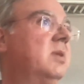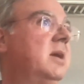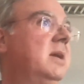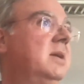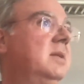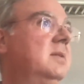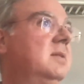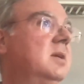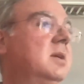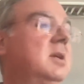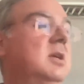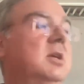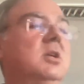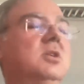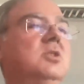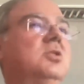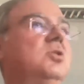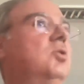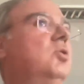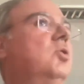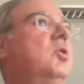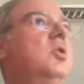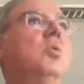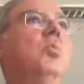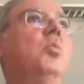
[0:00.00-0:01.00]
right?
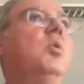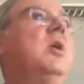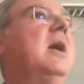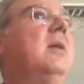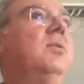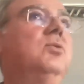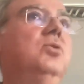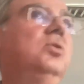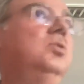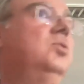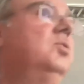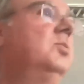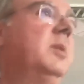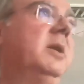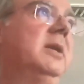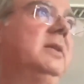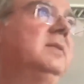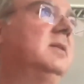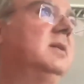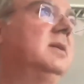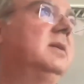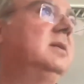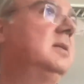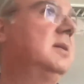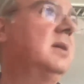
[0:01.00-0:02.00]
So we have to do
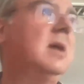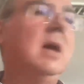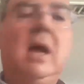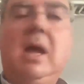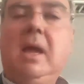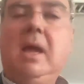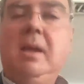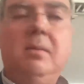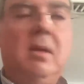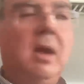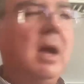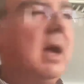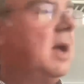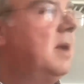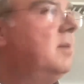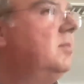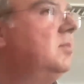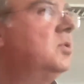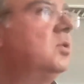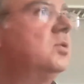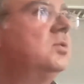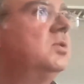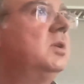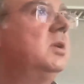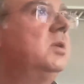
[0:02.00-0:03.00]
better. I'm
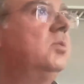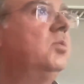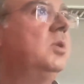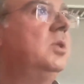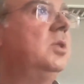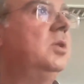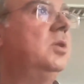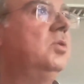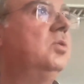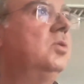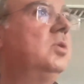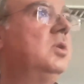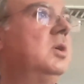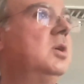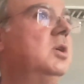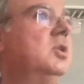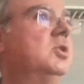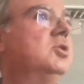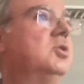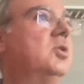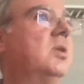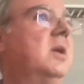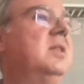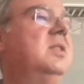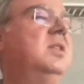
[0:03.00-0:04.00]
totally with you.
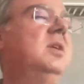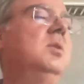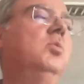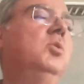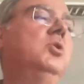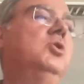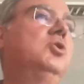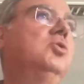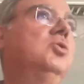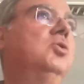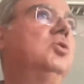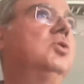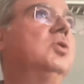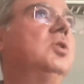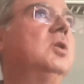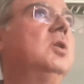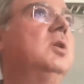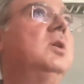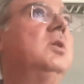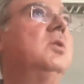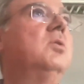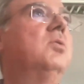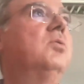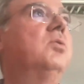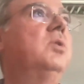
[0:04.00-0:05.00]
So I think we should
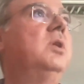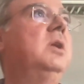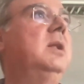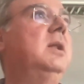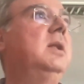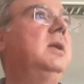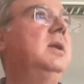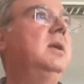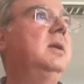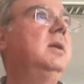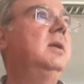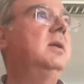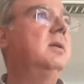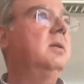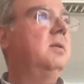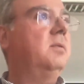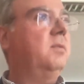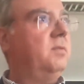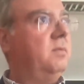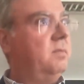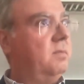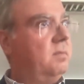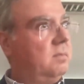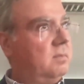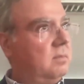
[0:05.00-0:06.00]
really
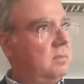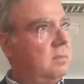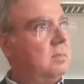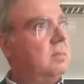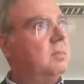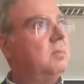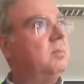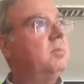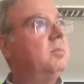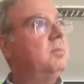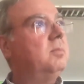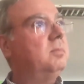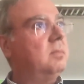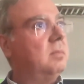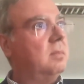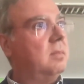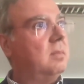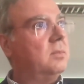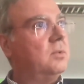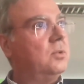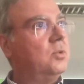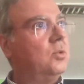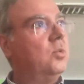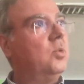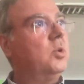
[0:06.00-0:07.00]

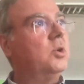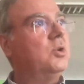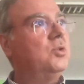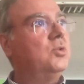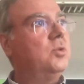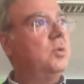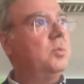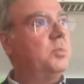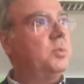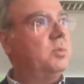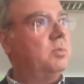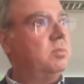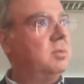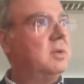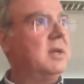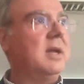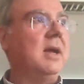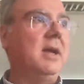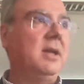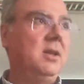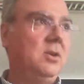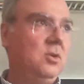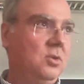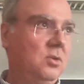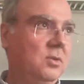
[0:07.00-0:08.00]
do what you're
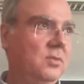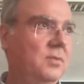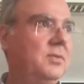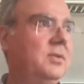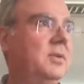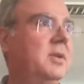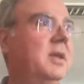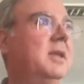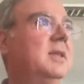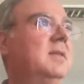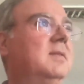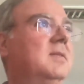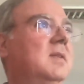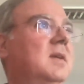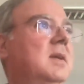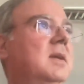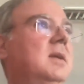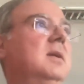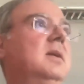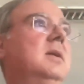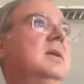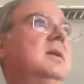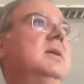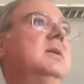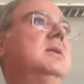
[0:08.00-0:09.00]
kind of
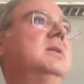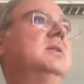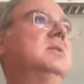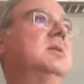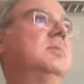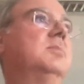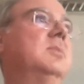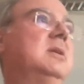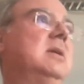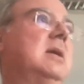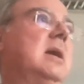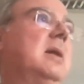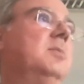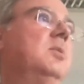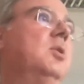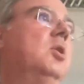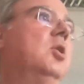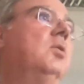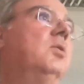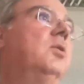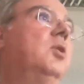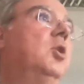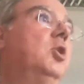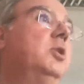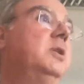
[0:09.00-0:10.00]
hinting, some kind
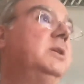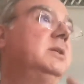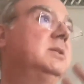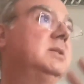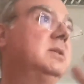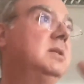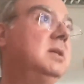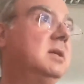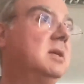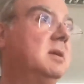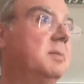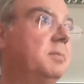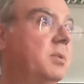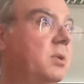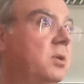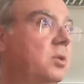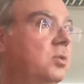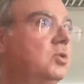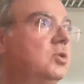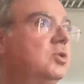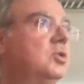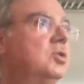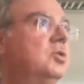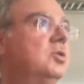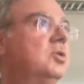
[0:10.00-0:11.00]
of holistic
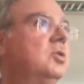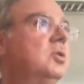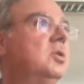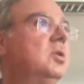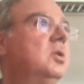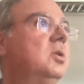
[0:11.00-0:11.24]
approach